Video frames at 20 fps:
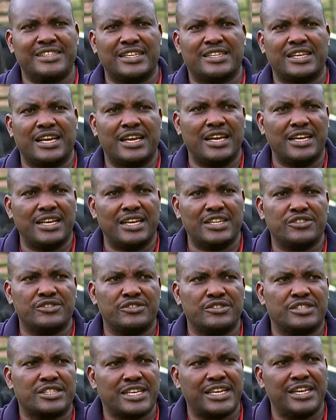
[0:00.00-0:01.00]
that I, I
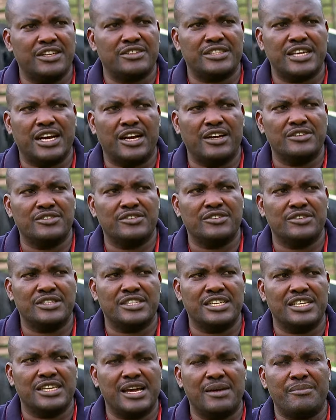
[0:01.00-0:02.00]
should scale down on
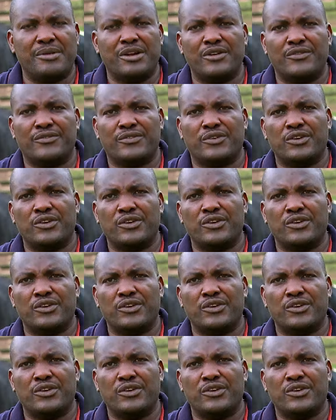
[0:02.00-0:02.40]
the number of